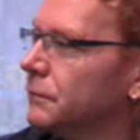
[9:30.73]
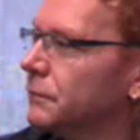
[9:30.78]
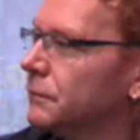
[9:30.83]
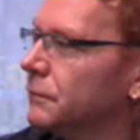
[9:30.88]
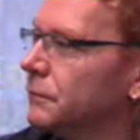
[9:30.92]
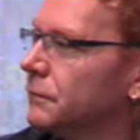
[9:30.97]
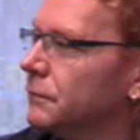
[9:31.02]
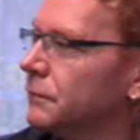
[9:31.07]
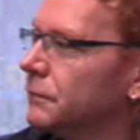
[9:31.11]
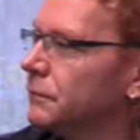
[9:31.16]

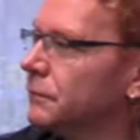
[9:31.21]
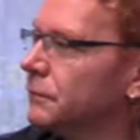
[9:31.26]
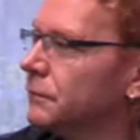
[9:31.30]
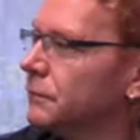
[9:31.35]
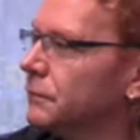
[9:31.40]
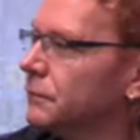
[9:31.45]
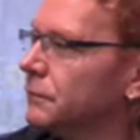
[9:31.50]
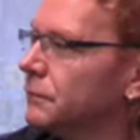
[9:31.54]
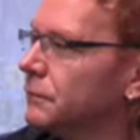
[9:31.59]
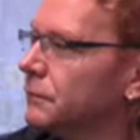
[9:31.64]

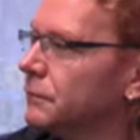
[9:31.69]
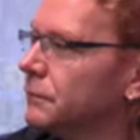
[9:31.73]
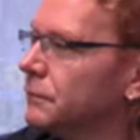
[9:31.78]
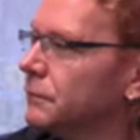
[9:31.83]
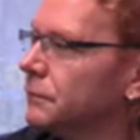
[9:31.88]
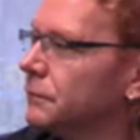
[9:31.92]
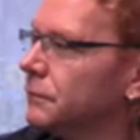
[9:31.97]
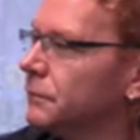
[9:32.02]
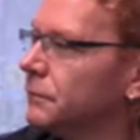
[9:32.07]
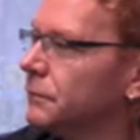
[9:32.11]

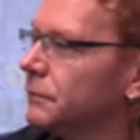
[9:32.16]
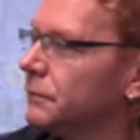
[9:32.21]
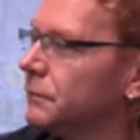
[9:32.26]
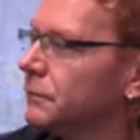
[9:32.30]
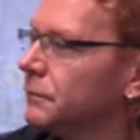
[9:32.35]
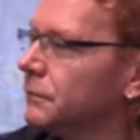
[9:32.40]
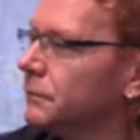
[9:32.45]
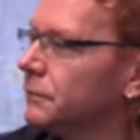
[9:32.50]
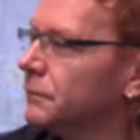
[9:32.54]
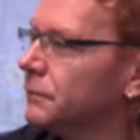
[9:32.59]

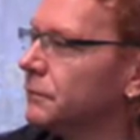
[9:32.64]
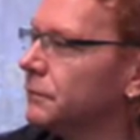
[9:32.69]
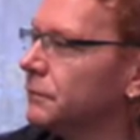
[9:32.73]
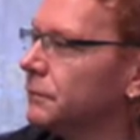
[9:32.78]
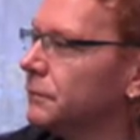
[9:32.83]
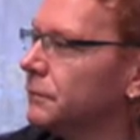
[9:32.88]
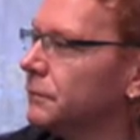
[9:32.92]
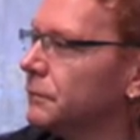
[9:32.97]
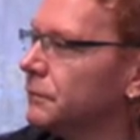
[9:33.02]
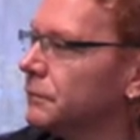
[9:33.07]

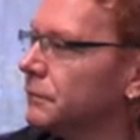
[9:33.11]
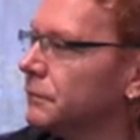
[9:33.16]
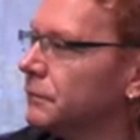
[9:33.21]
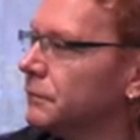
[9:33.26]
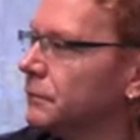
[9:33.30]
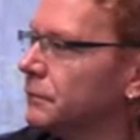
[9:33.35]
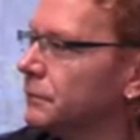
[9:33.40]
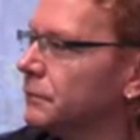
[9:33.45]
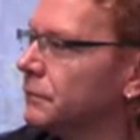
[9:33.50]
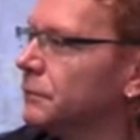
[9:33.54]

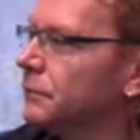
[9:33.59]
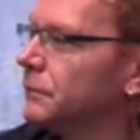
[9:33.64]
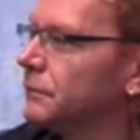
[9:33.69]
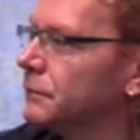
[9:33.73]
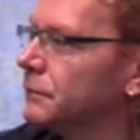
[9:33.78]
[no speech]